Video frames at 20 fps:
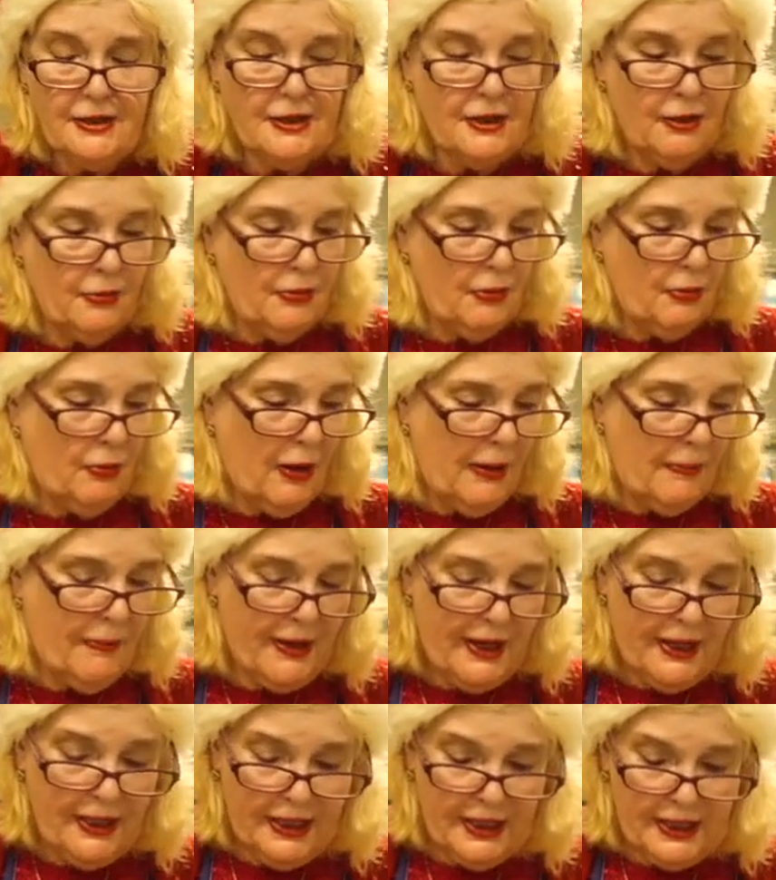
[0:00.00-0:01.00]
So we'll
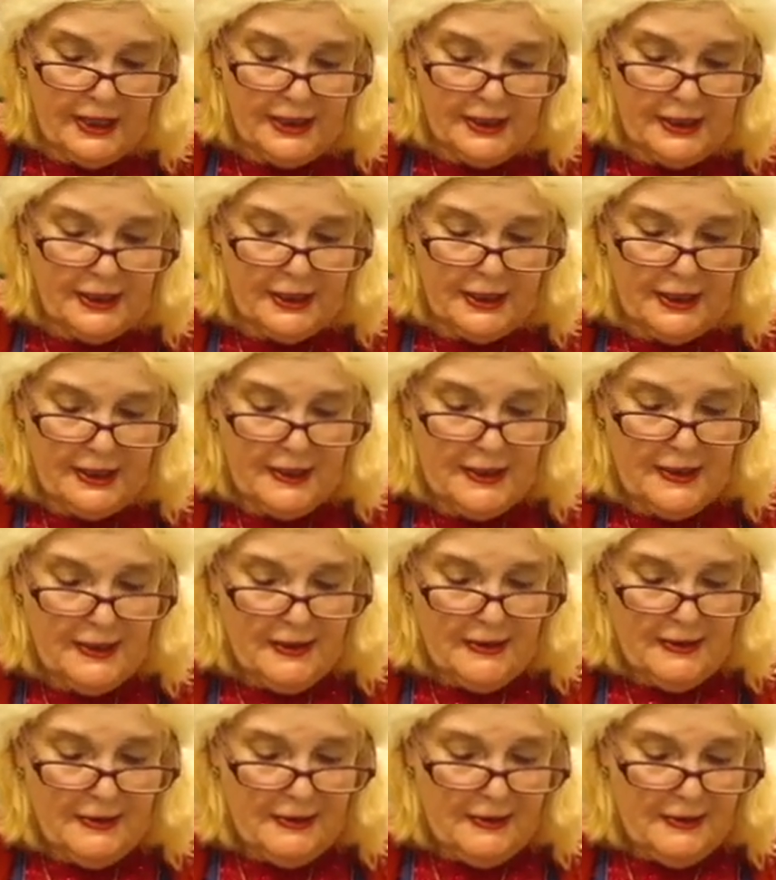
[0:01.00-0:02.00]
wipe out this
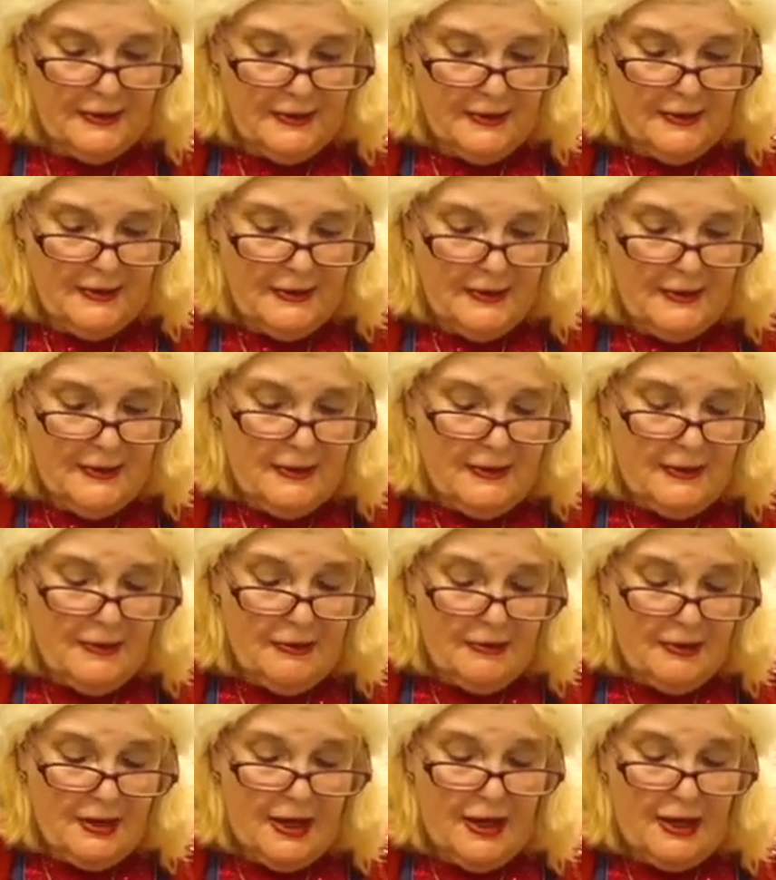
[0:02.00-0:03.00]

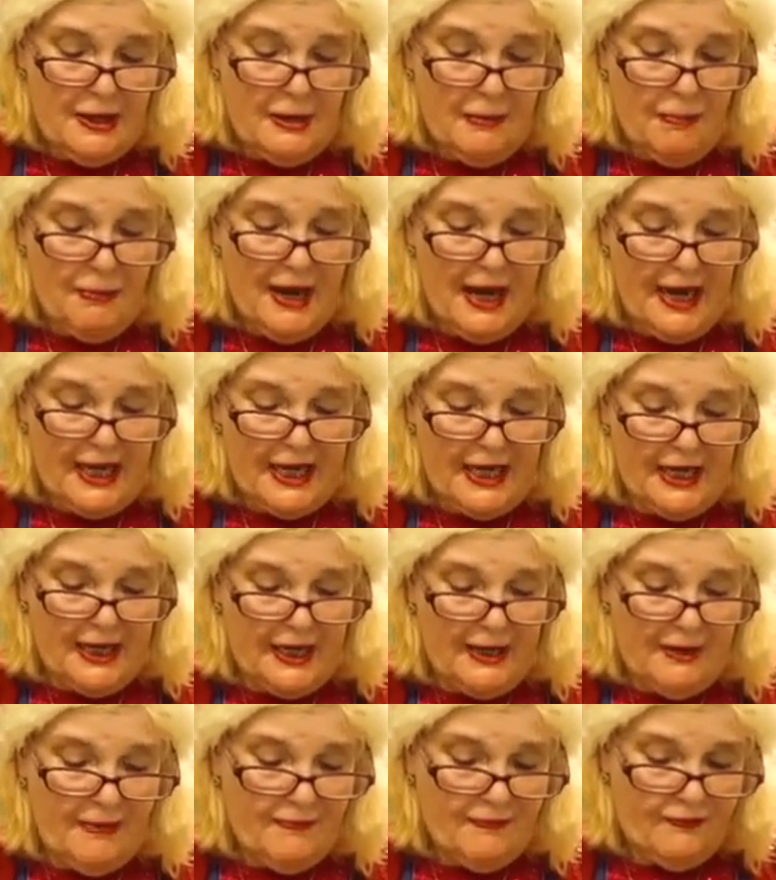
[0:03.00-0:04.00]
that had the black in
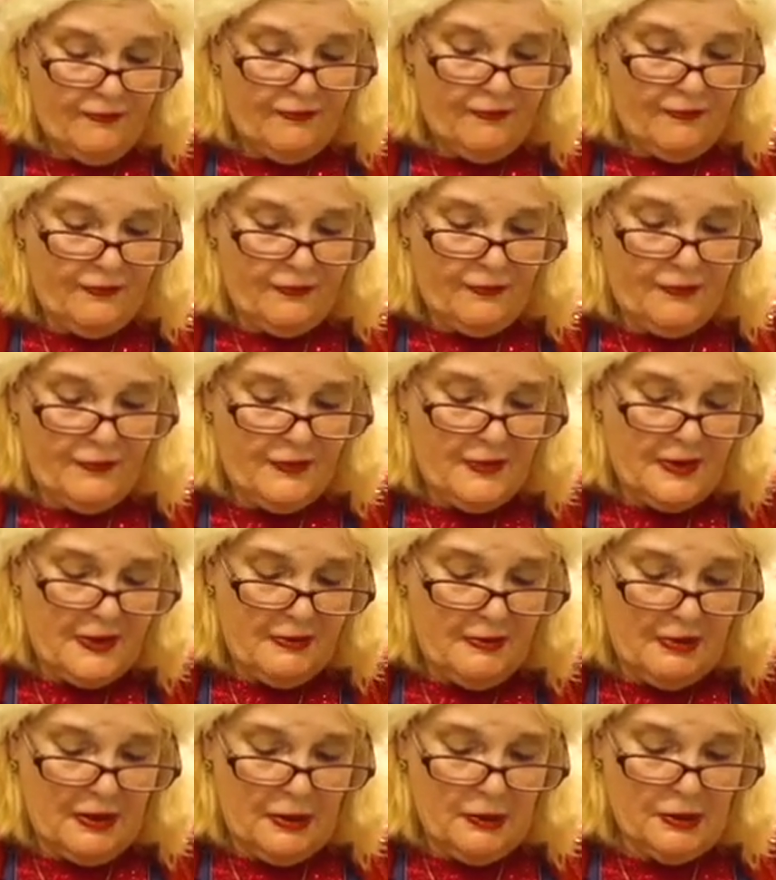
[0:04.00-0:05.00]
it.
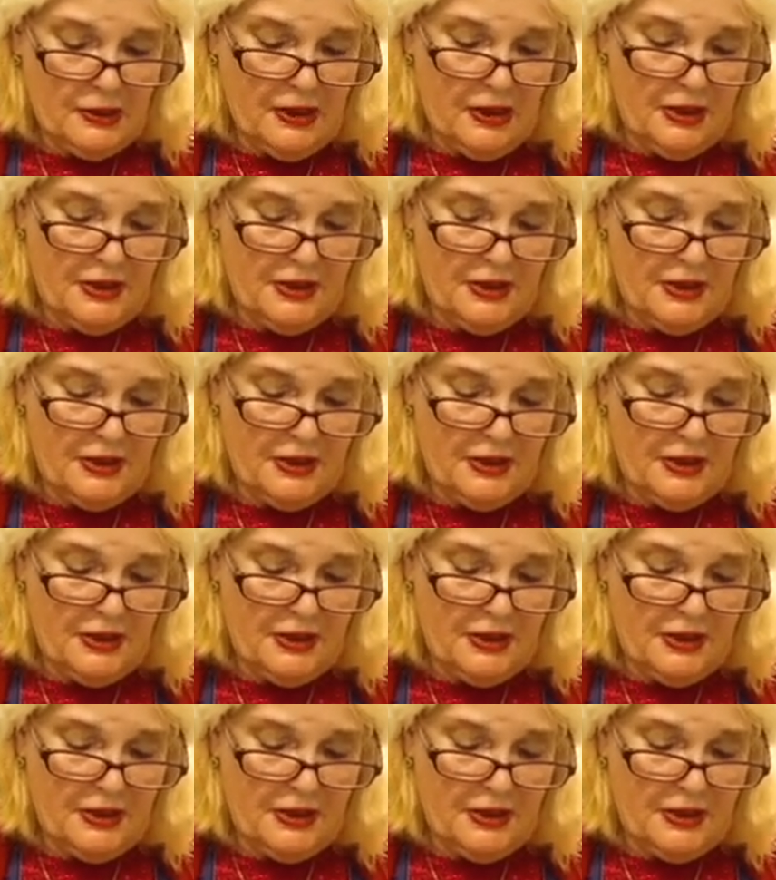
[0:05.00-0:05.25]
Well, it looks